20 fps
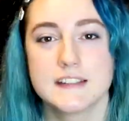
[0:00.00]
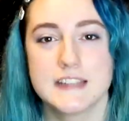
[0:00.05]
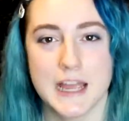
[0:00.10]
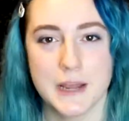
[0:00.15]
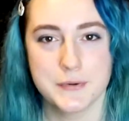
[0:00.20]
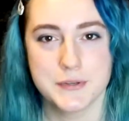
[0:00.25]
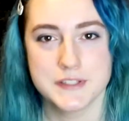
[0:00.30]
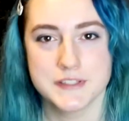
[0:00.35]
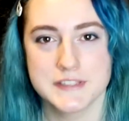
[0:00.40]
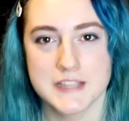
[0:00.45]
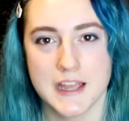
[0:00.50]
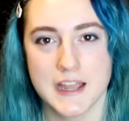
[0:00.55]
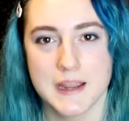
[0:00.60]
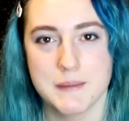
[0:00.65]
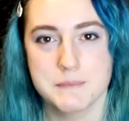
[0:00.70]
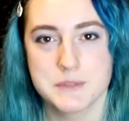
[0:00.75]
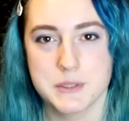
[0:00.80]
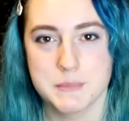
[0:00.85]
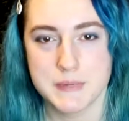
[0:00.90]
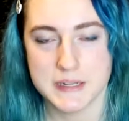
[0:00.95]
Now it is
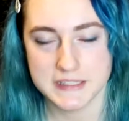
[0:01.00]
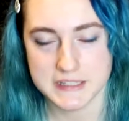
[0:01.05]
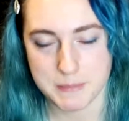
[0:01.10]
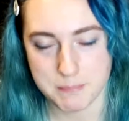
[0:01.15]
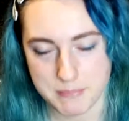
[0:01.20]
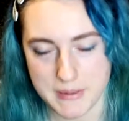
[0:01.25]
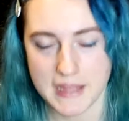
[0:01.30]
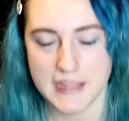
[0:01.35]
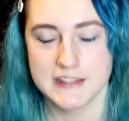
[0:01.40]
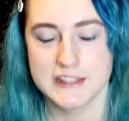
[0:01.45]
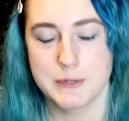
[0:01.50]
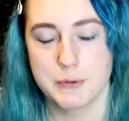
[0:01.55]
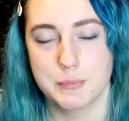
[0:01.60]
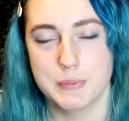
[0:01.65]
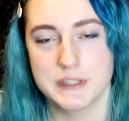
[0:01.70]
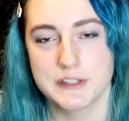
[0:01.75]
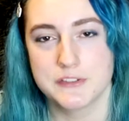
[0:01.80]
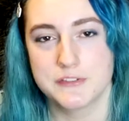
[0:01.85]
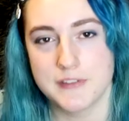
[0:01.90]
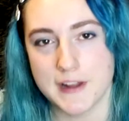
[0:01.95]
time to make the bed that
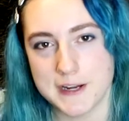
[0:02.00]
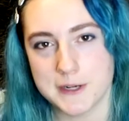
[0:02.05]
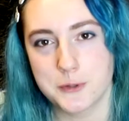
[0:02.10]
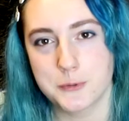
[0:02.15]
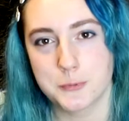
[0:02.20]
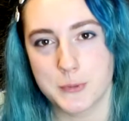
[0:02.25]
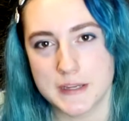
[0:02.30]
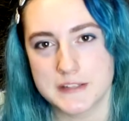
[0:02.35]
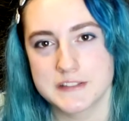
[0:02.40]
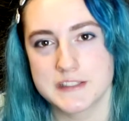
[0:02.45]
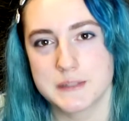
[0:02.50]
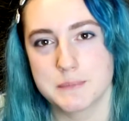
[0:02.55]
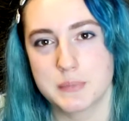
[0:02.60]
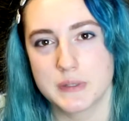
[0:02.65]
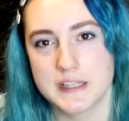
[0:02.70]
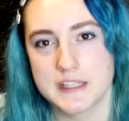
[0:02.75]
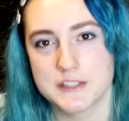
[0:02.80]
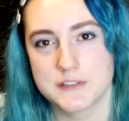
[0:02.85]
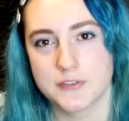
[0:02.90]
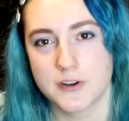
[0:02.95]
will be the final resting
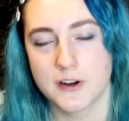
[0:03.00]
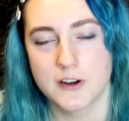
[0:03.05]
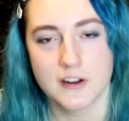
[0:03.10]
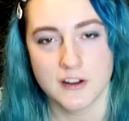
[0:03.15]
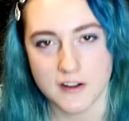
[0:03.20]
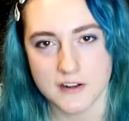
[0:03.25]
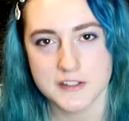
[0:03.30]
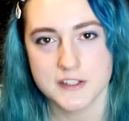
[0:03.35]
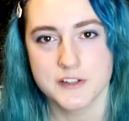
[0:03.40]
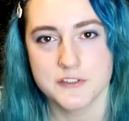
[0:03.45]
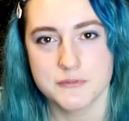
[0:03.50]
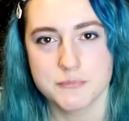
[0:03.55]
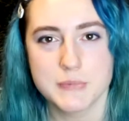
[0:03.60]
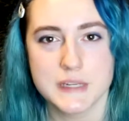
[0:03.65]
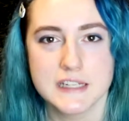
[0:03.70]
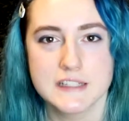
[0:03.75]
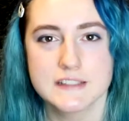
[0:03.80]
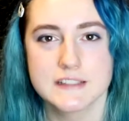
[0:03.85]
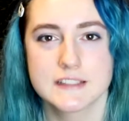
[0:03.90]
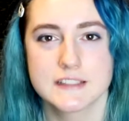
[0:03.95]
place for our hunk of
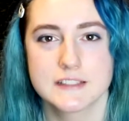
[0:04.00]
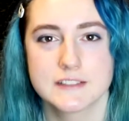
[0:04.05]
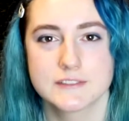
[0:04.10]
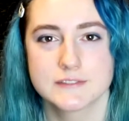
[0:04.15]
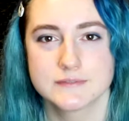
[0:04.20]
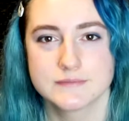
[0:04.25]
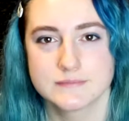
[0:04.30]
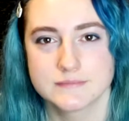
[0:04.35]
meat.